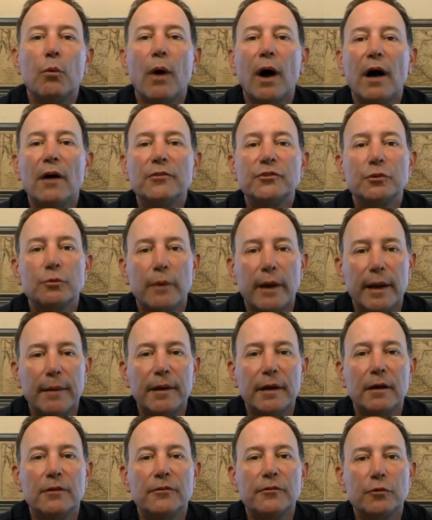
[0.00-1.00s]
while
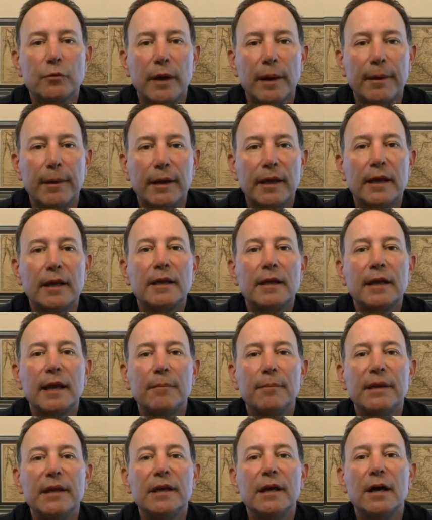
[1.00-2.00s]
ceramic on ceramic
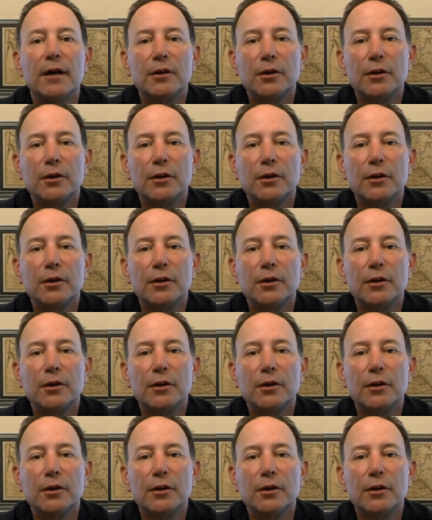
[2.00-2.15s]
can be a